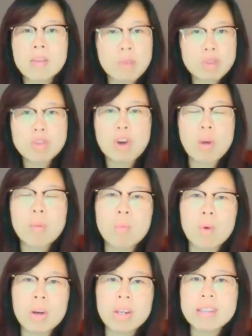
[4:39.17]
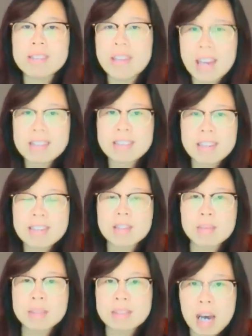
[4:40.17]
Most common one is the
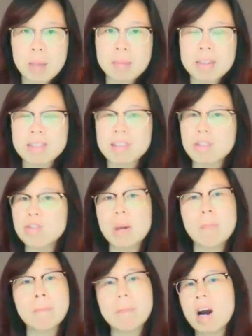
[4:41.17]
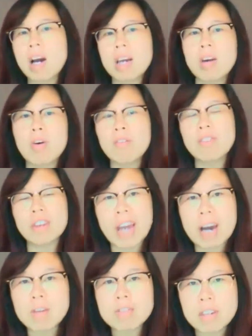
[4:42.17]
antihistamine tablets that you can buy over the
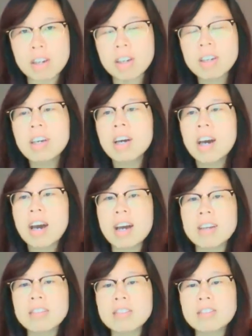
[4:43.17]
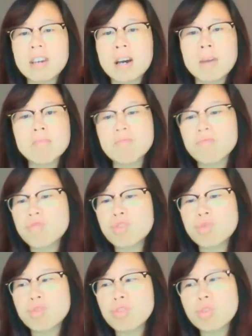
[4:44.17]
counter, and
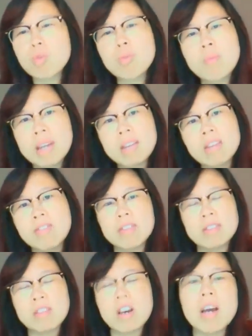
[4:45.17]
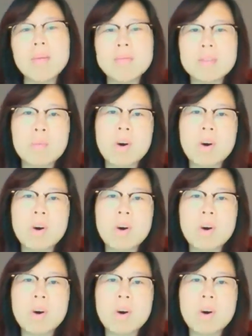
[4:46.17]
two main different types.